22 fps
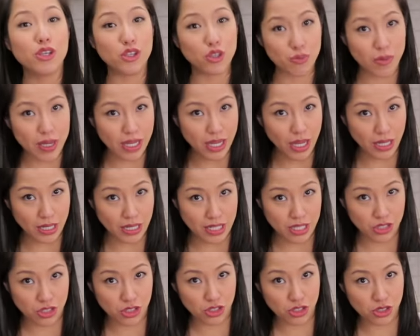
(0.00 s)
you may not
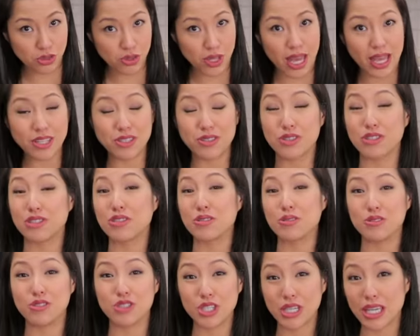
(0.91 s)
need to do that. You can
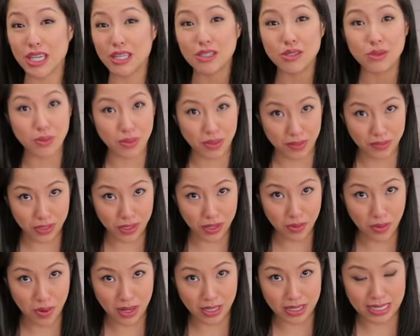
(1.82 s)
do chicken or whatever
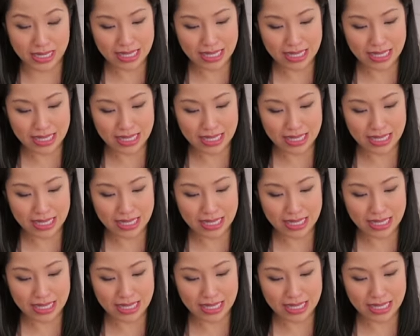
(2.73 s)
you want